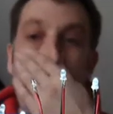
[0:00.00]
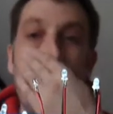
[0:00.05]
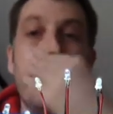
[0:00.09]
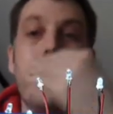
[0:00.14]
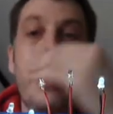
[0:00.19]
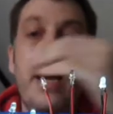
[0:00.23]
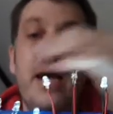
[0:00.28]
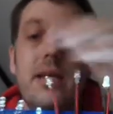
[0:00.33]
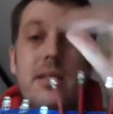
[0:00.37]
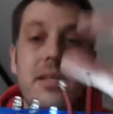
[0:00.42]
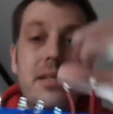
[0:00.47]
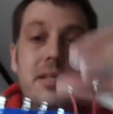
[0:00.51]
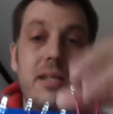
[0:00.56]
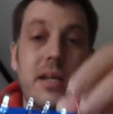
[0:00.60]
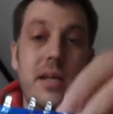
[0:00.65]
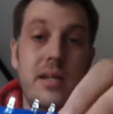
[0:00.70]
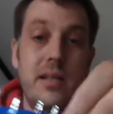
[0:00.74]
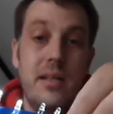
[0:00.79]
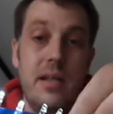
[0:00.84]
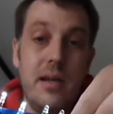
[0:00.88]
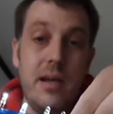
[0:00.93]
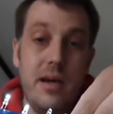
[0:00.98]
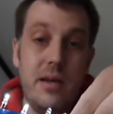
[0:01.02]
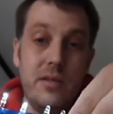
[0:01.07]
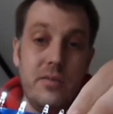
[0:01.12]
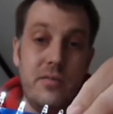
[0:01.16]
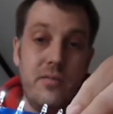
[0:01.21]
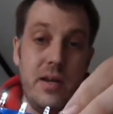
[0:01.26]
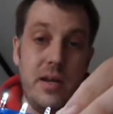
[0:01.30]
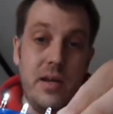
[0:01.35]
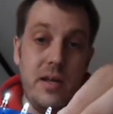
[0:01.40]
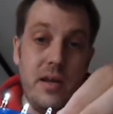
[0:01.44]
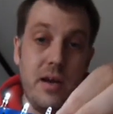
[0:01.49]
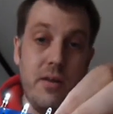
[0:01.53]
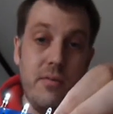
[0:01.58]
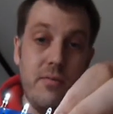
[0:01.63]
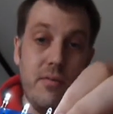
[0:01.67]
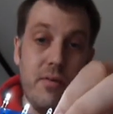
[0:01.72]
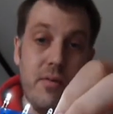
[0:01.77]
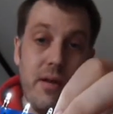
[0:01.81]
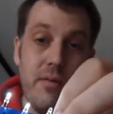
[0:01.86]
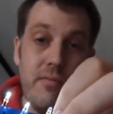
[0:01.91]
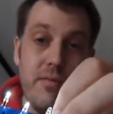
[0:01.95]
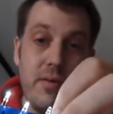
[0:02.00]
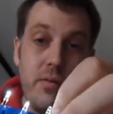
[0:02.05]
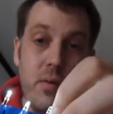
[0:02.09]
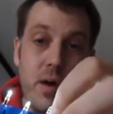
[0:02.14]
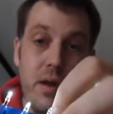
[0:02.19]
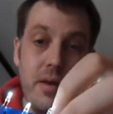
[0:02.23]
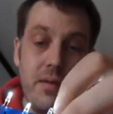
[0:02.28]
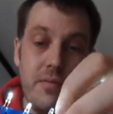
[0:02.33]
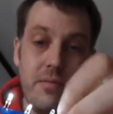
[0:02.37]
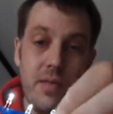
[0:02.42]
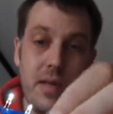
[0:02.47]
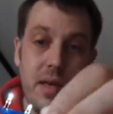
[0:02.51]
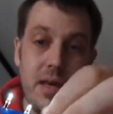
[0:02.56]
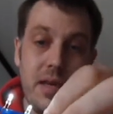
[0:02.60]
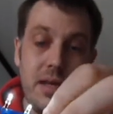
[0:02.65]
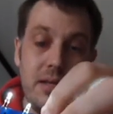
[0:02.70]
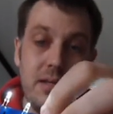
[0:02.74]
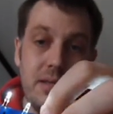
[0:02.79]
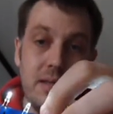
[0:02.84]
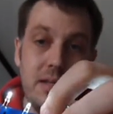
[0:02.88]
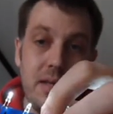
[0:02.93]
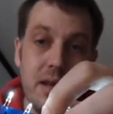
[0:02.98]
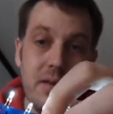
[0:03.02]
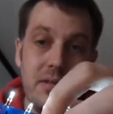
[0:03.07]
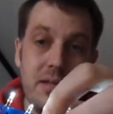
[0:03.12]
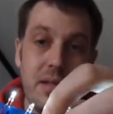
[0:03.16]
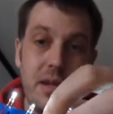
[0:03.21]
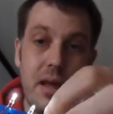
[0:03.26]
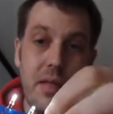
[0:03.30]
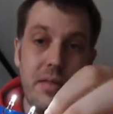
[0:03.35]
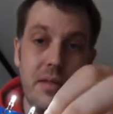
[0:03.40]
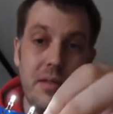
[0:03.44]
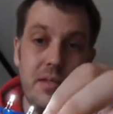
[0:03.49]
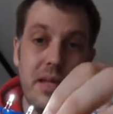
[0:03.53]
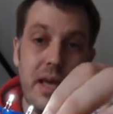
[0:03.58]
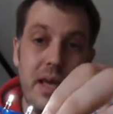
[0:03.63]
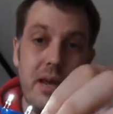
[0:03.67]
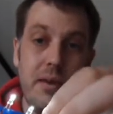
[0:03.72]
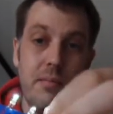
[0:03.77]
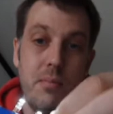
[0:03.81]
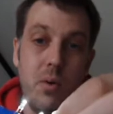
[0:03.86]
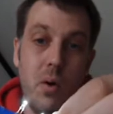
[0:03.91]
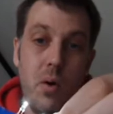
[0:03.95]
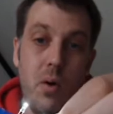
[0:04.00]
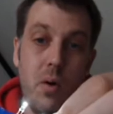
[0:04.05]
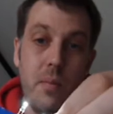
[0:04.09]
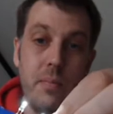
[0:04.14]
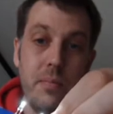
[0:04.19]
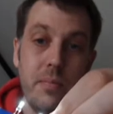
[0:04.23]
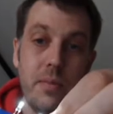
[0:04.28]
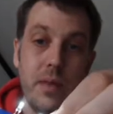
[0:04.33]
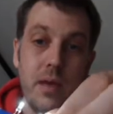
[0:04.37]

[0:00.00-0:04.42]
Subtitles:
But as I said in the last video, for every one of these there's another 10 more.